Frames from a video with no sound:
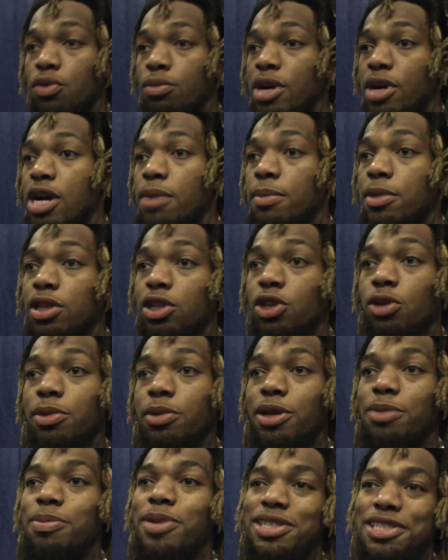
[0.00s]
It reminded me a little
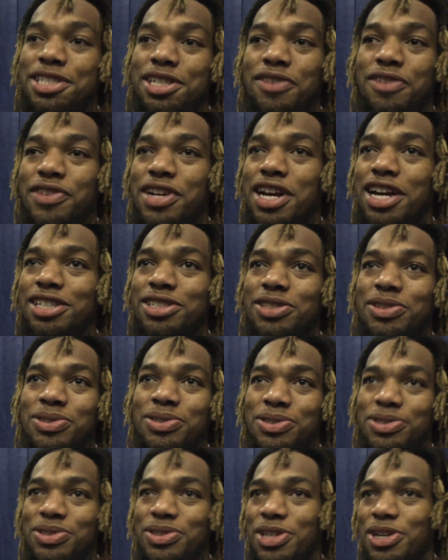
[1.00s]
bit of myself in high
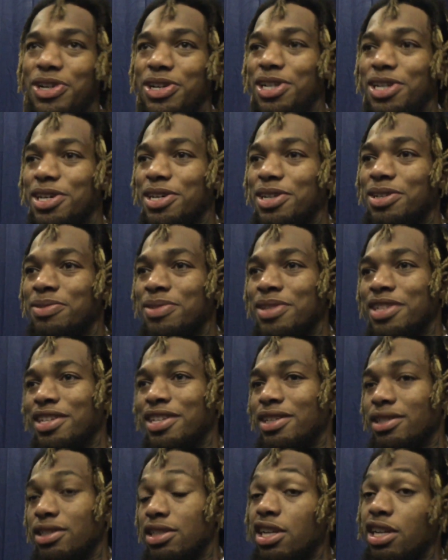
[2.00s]
school, you know.
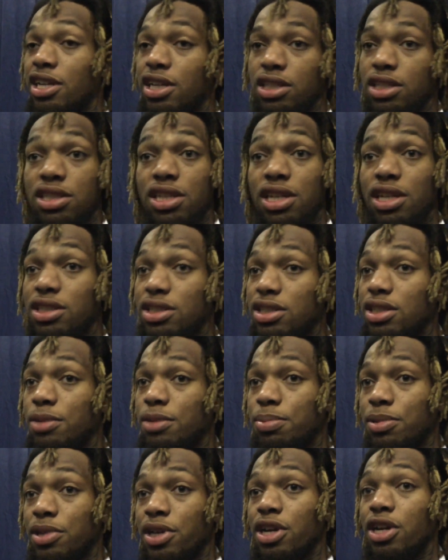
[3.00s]
Terry's a
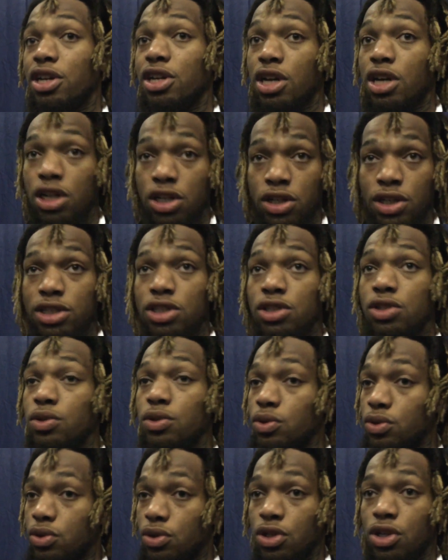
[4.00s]
good player. Gunner is,
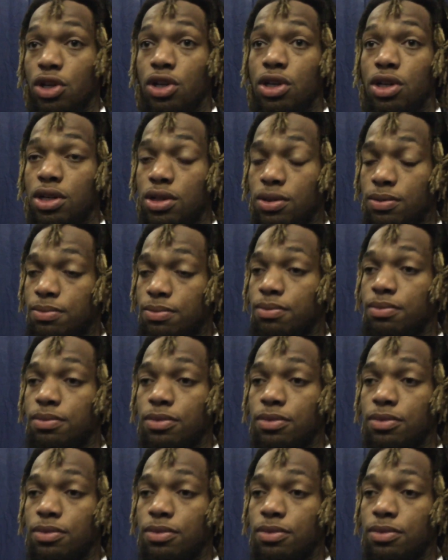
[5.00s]
too. You know,